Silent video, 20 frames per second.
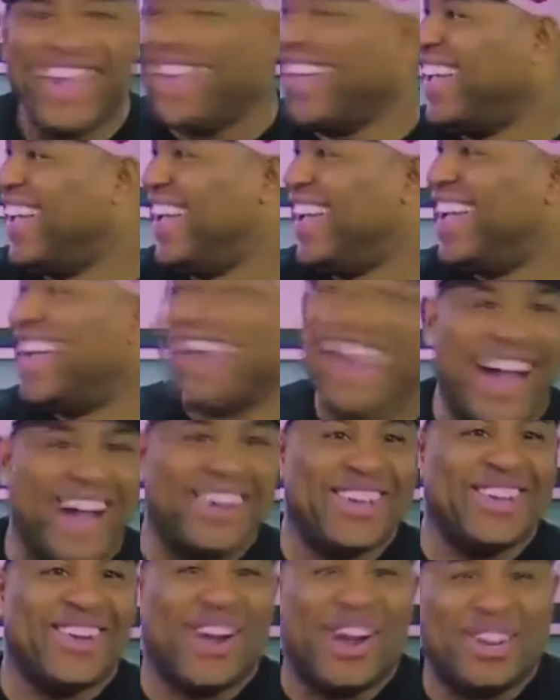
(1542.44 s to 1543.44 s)
It does not get
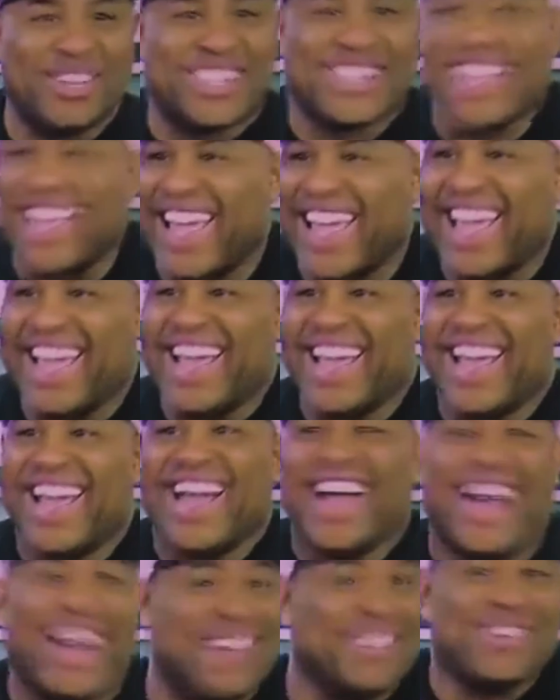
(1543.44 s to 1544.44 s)
popping until
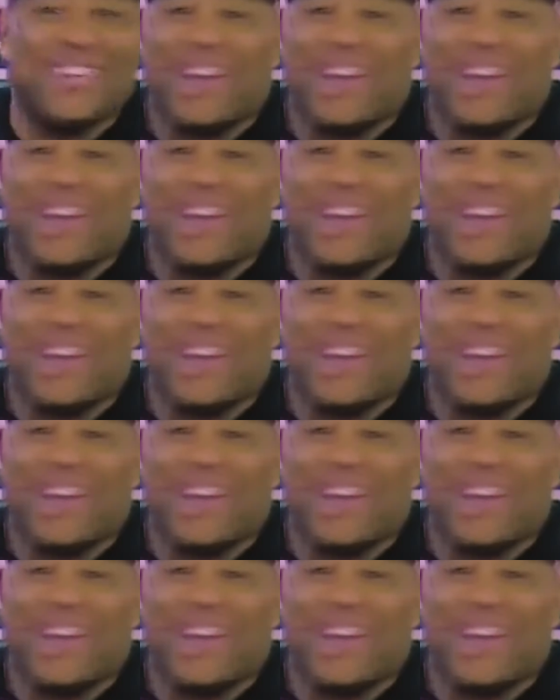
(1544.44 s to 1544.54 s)
11.